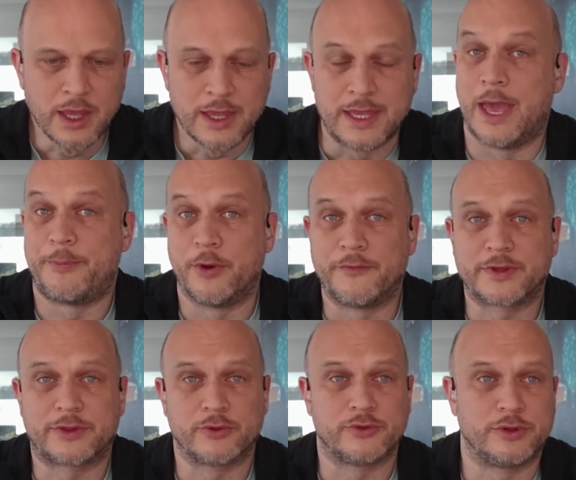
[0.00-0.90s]
Yeah,
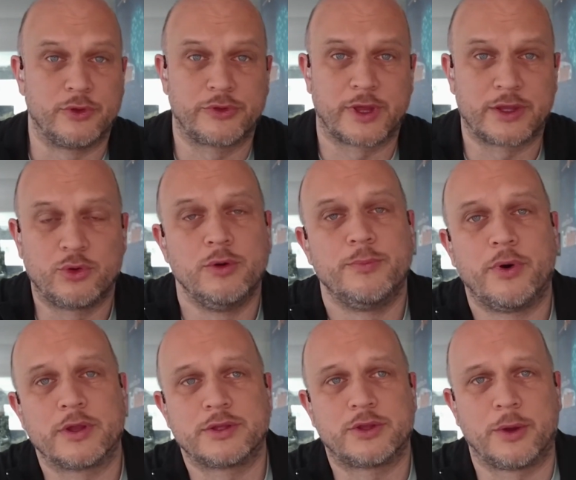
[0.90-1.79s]
perfect. So those are two
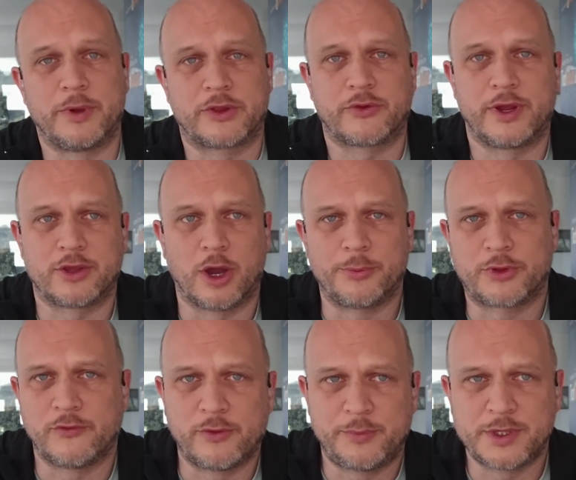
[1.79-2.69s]
important topics, right?
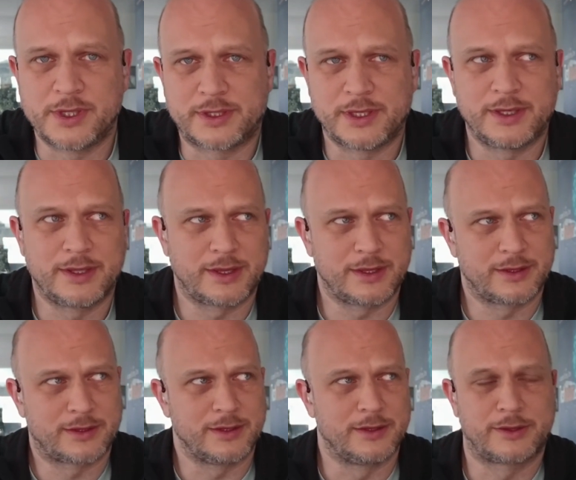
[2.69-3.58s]
Observability
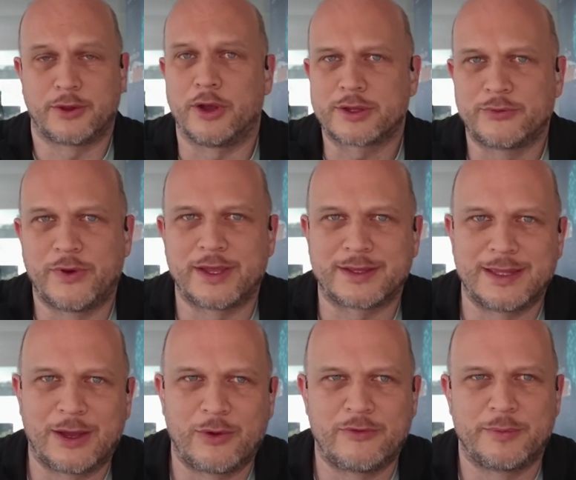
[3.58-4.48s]
is hot right
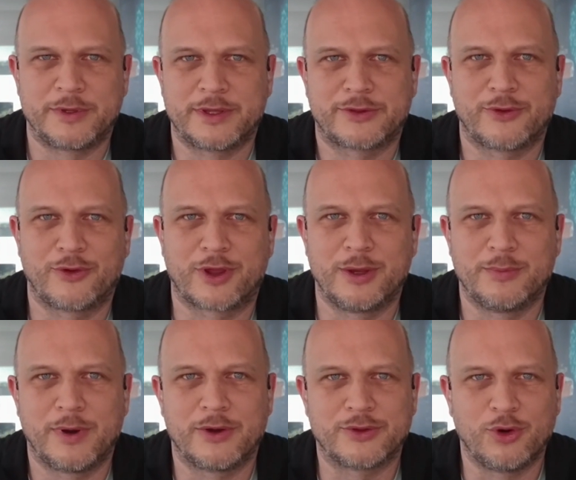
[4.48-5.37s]
now. Everybody's talking
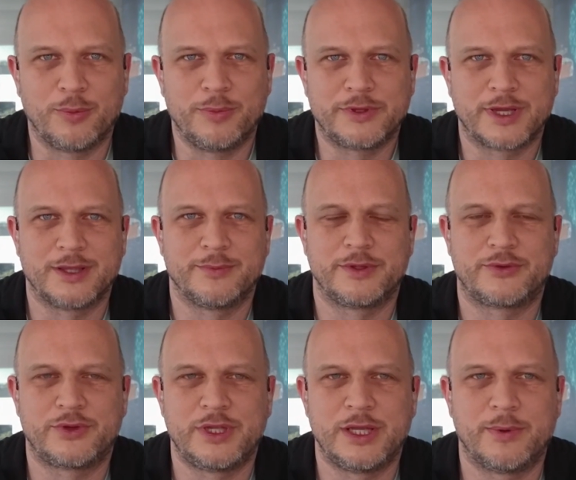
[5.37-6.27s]
about open
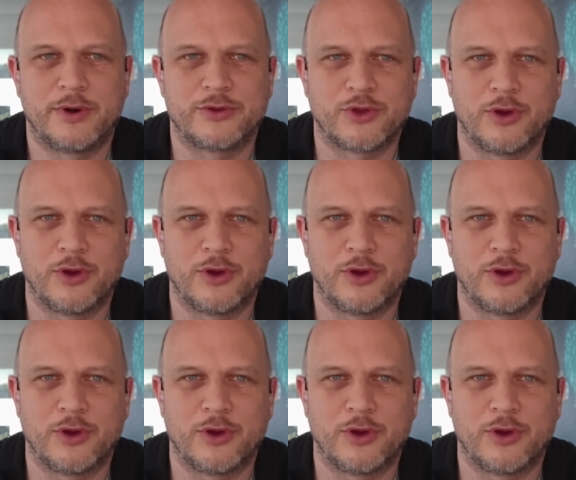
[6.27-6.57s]
telemetry, about